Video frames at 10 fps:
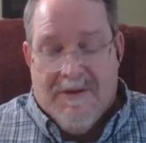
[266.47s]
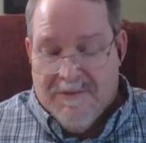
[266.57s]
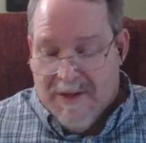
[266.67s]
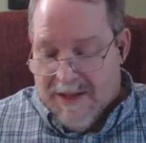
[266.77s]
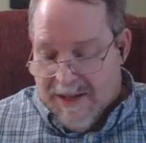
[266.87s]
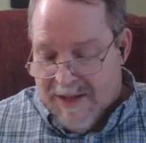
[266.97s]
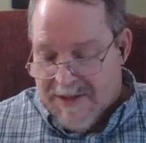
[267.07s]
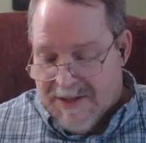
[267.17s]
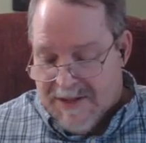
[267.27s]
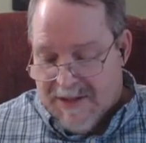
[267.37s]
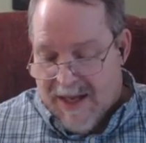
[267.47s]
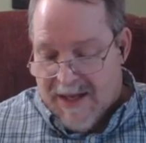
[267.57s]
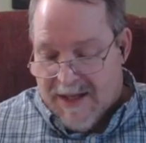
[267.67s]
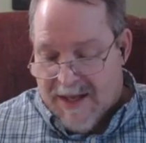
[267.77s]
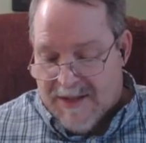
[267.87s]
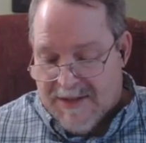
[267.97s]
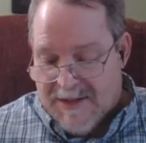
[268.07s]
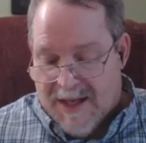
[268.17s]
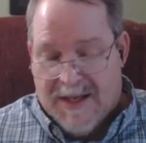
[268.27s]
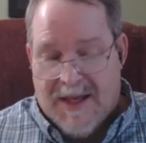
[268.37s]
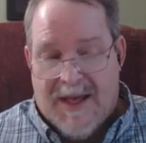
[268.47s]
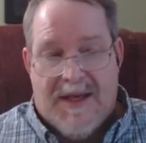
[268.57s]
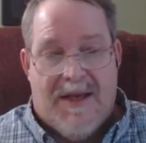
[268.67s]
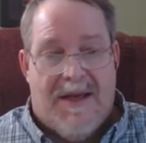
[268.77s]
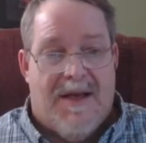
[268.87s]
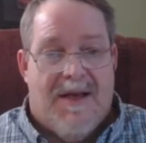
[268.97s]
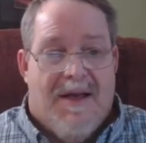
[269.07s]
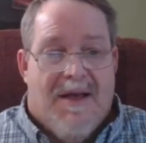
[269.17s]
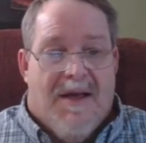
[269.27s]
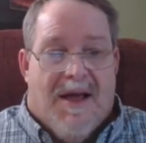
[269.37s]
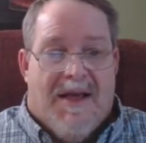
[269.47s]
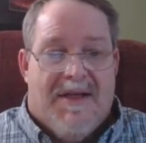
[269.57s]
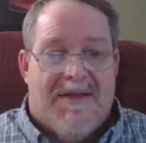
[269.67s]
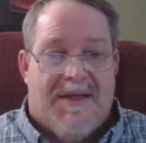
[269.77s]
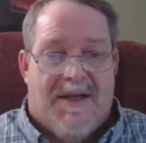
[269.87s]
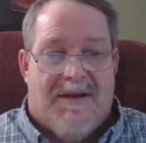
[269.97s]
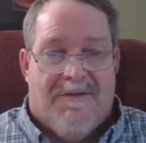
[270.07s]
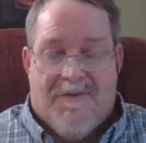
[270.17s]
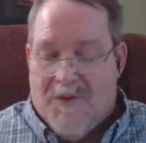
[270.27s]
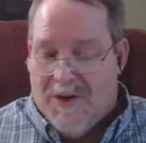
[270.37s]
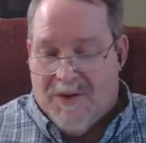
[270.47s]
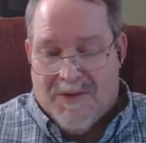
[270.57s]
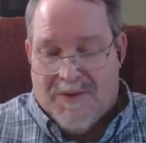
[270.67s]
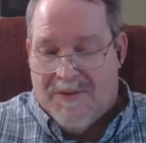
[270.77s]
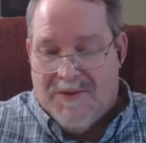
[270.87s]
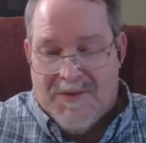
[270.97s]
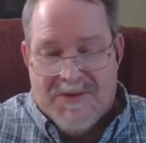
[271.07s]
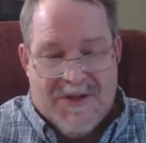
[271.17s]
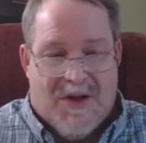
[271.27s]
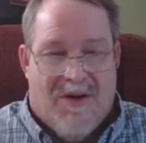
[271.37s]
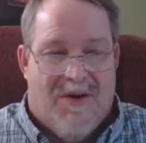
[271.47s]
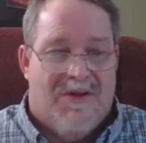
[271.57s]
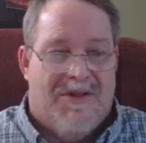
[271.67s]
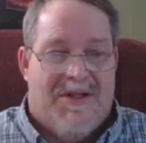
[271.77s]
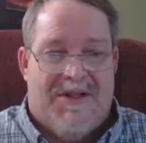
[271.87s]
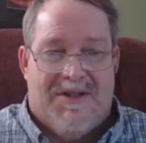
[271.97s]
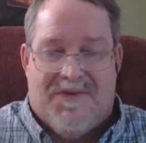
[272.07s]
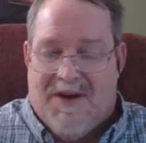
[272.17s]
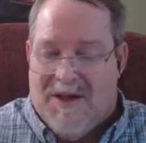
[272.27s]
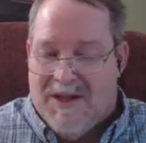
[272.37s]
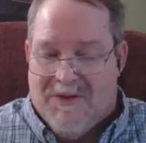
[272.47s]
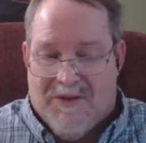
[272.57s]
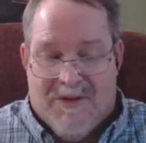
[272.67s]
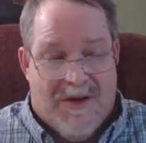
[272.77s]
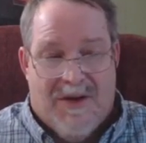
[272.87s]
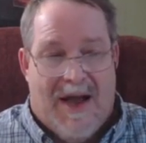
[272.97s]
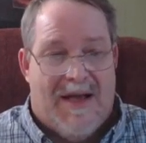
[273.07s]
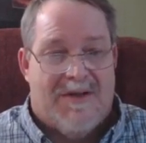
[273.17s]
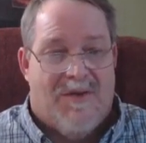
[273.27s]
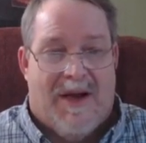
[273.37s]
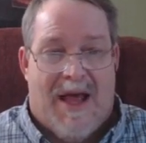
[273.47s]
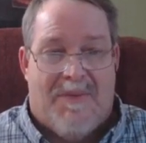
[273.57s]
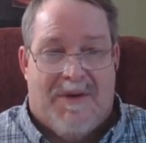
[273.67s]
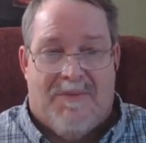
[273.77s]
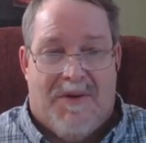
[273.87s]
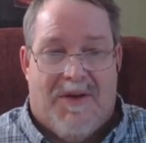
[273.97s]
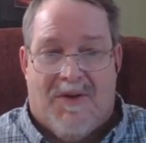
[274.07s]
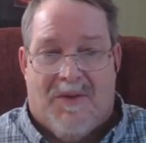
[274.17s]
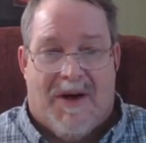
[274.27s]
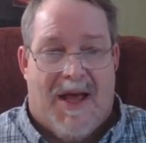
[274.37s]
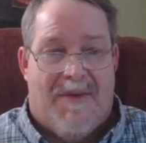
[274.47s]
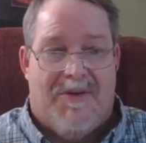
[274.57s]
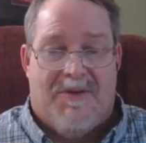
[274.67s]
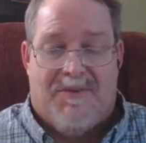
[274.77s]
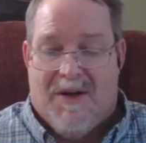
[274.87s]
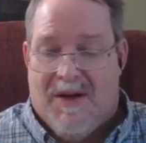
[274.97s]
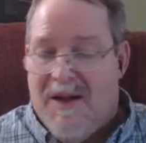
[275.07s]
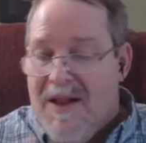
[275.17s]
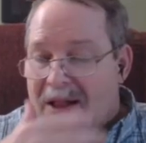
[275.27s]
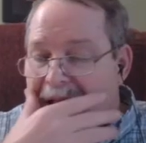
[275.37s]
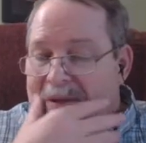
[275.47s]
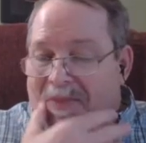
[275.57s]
It really is. It's like it's like a a sieve where there's just holes that are just falling through. You ask what happened to Peter, what happened to Paul.